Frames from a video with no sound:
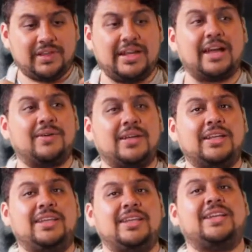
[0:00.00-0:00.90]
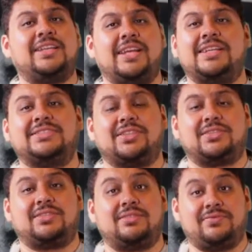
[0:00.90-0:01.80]
Now, Lincoln Clay is
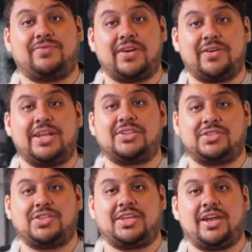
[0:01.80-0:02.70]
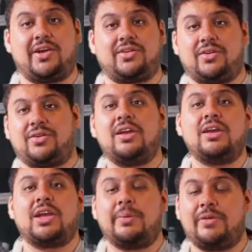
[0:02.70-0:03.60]
a very interesting character
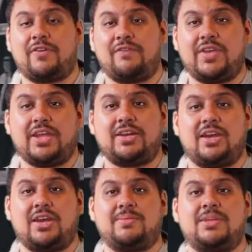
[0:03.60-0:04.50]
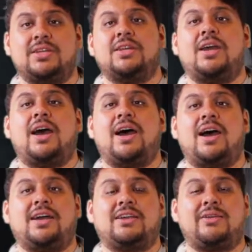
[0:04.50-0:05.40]
coming from Vietnam,
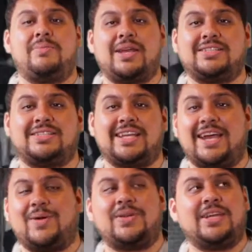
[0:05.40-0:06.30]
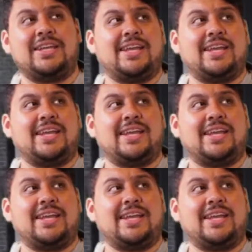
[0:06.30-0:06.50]
coming back to town,